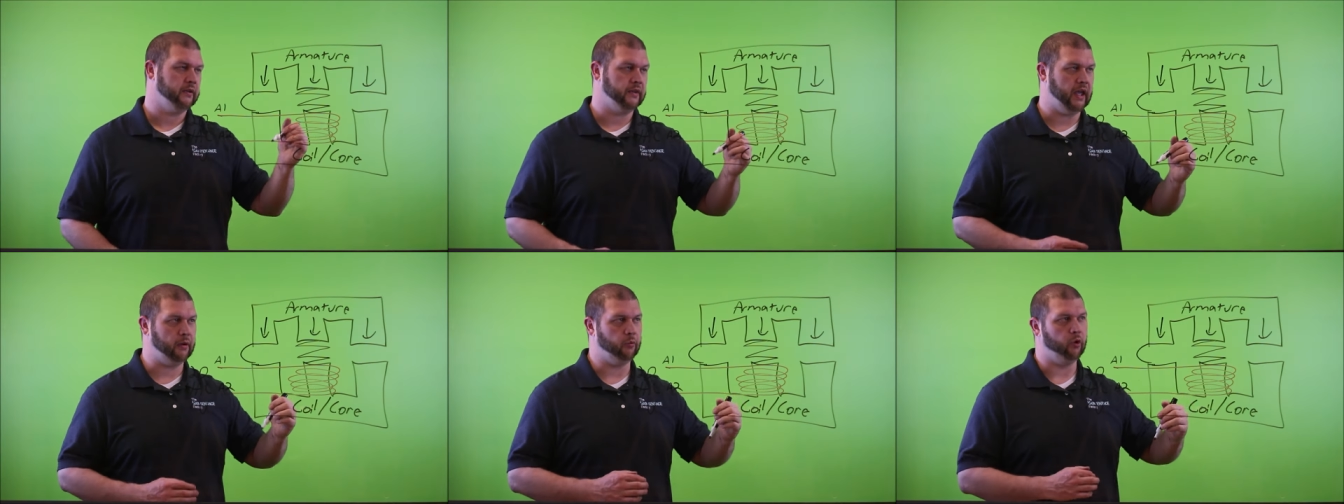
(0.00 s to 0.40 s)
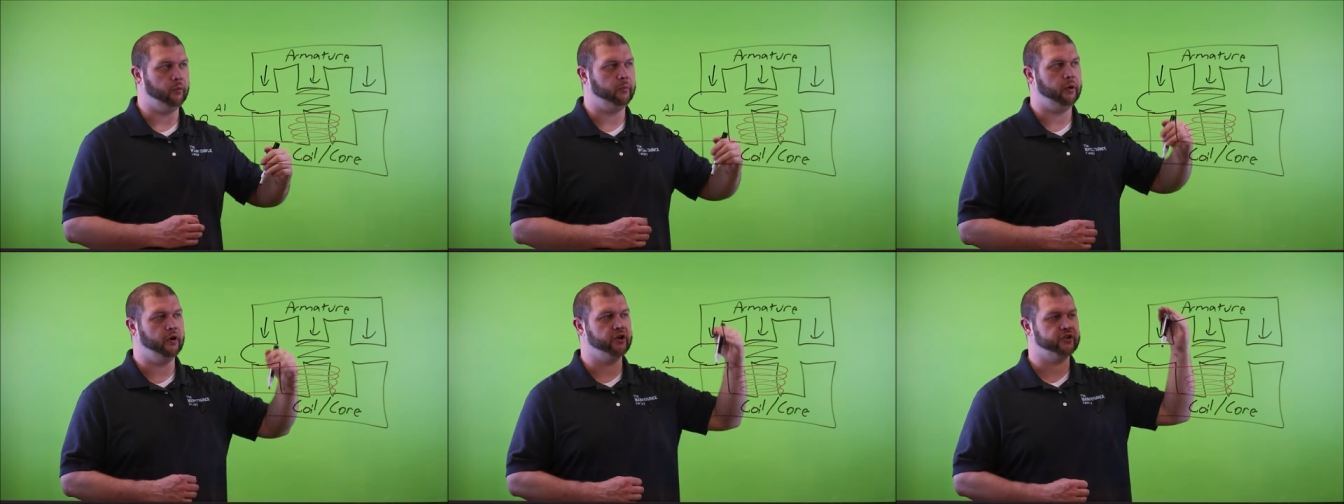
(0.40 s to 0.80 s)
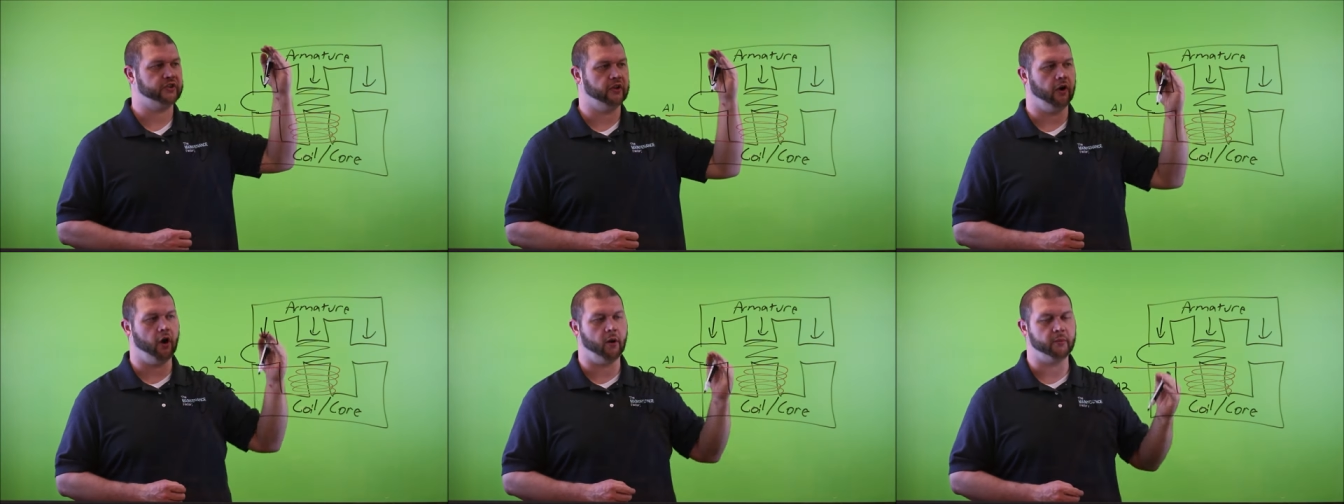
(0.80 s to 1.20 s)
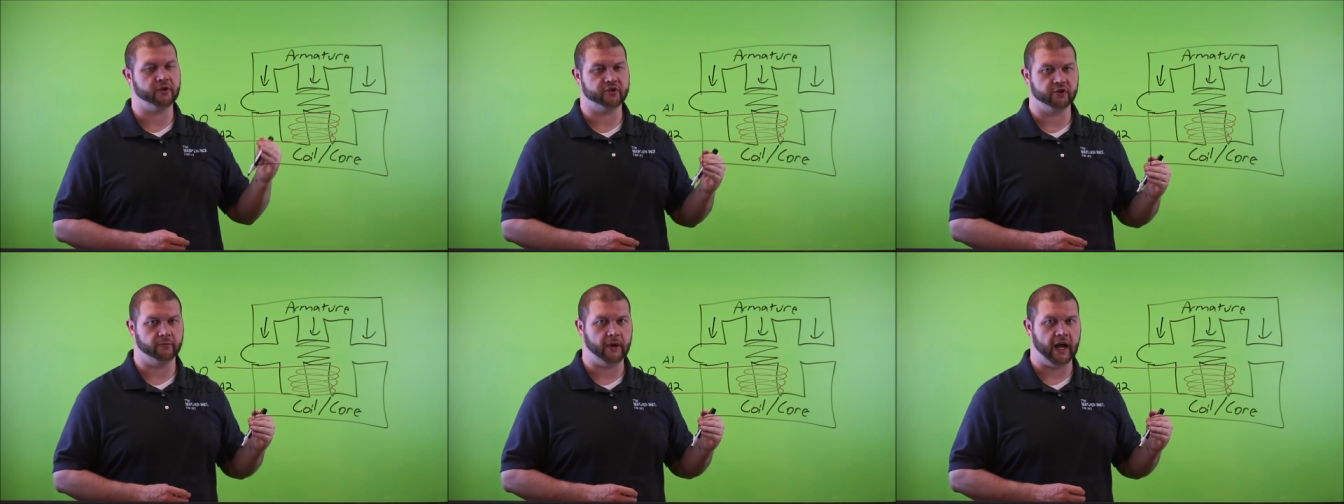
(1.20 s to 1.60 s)
that will push the
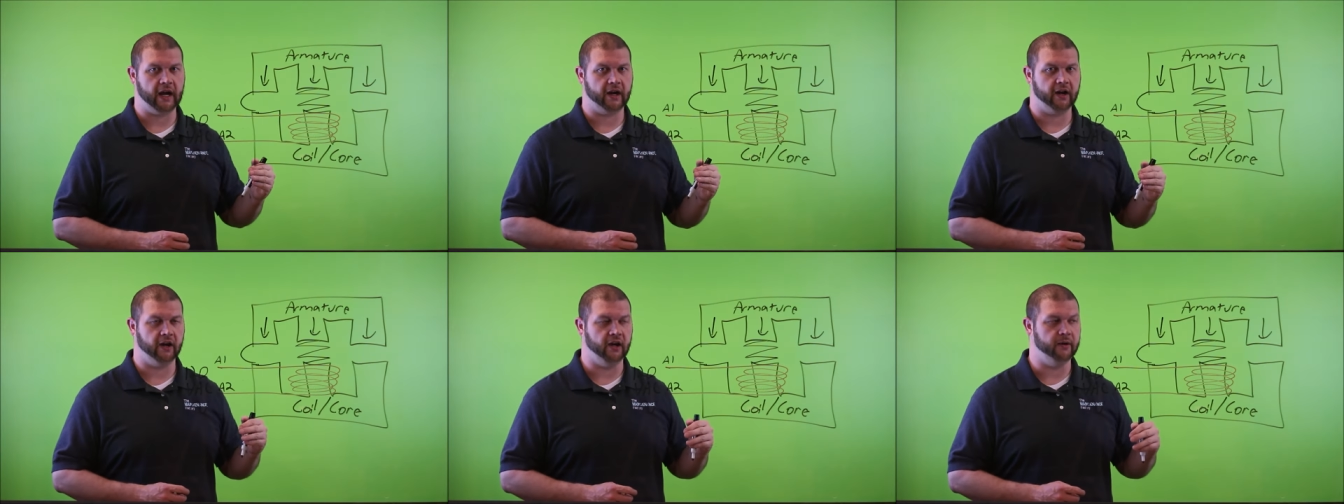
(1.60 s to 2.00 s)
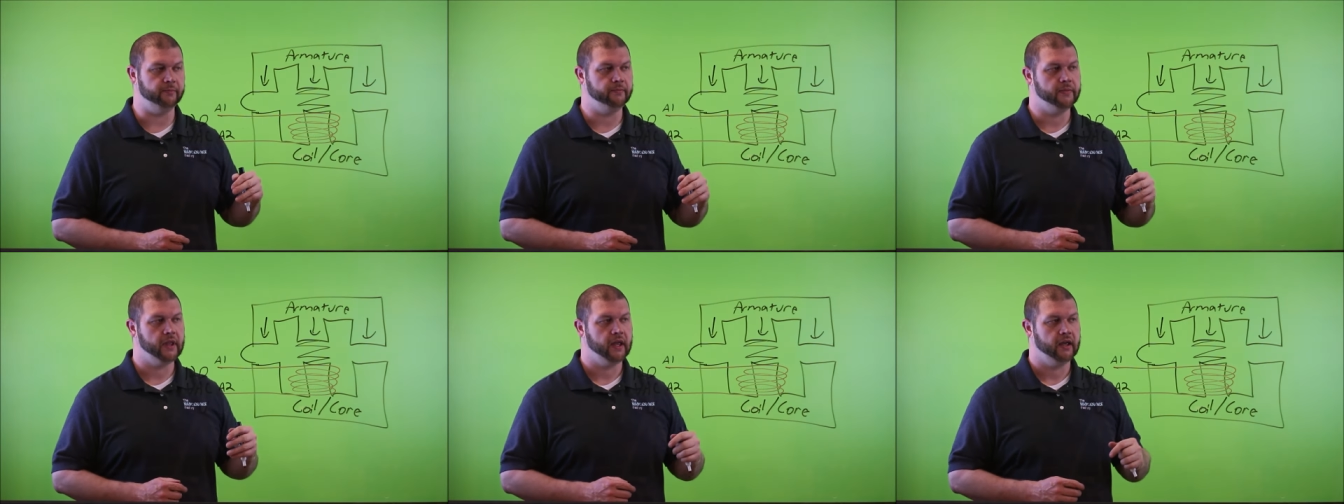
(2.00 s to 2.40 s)
armature back up.